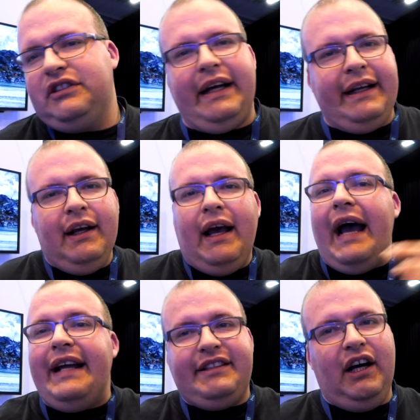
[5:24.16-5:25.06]
say,
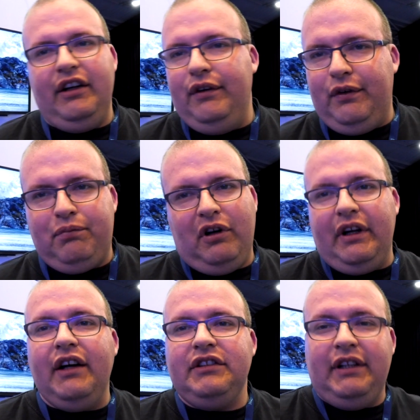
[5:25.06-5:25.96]
a ton of a
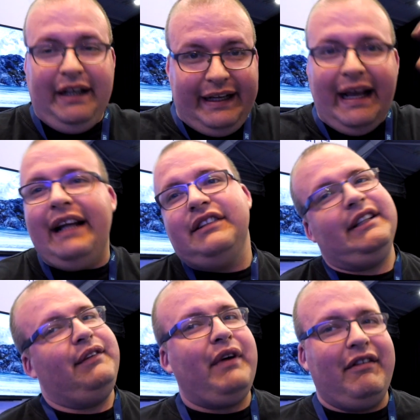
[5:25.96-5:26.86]
product, it can
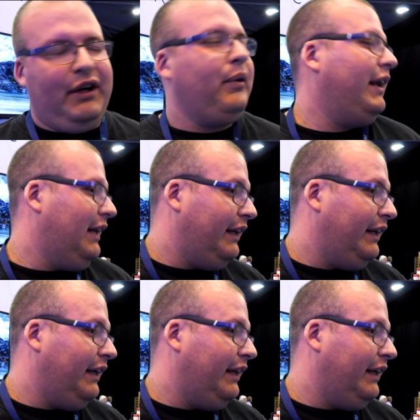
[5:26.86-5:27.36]
sink very quickly.